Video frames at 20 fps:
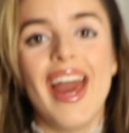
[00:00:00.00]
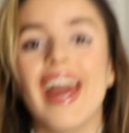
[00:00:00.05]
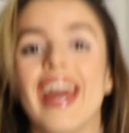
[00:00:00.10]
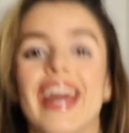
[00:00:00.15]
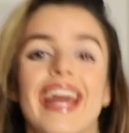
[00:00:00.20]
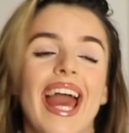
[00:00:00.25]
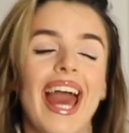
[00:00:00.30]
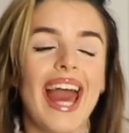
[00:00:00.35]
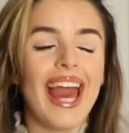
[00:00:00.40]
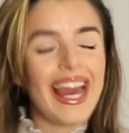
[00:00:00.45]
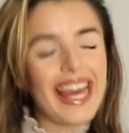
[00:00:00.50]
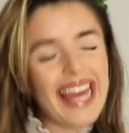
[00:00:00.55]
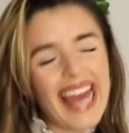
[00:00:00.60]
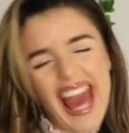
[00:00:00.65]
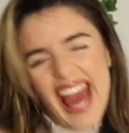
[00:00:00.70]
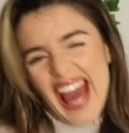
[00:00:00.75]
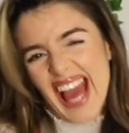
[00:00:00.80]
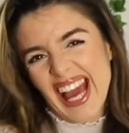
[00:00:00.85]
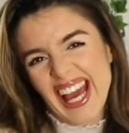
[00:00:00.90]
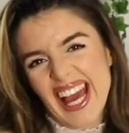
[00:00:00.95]
Hey, hey,
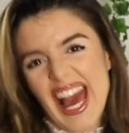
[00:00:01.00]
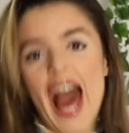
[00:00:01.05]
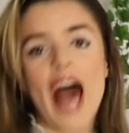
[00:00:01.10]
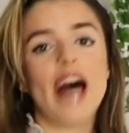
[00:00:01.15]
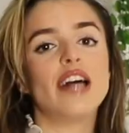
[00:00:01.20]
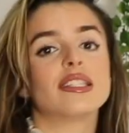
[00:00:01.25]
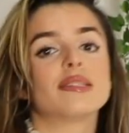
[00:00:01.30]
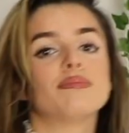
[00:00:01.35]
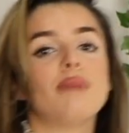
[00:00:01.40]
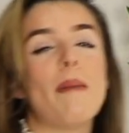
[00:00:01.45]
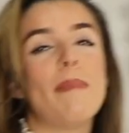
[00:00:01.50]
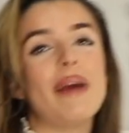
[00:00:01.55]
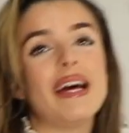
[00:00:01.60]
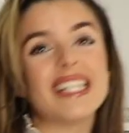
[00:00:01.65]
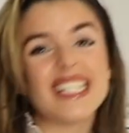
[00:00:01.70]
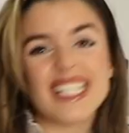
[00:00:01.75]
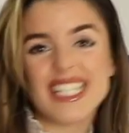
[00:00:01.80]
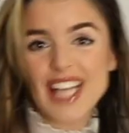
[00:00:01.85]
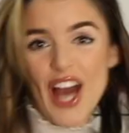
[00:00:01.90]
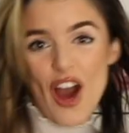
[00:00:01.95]
hey, how's my
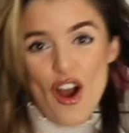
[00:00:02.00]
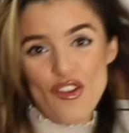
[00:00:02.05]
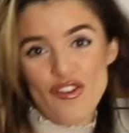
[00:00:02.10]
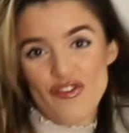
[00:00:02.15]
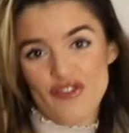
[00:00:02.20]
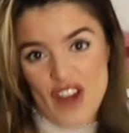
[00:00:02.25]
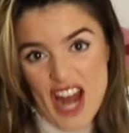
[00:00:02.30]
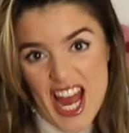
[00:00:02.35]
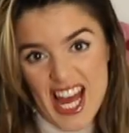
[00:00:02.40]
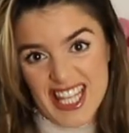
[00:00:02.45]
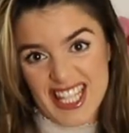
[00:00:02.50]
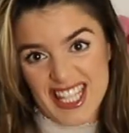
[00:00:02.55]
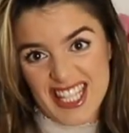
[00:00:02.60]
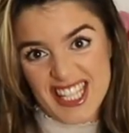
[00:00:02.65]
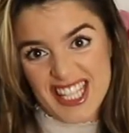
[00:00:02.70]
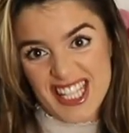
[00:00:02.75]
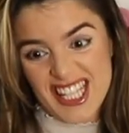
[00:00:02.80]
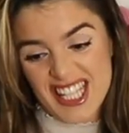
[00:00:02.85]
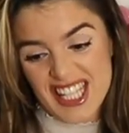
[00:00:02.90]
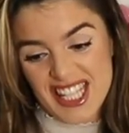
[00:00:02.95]
best
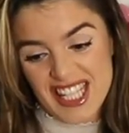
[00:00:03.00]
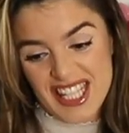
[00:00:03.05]
girlfriends?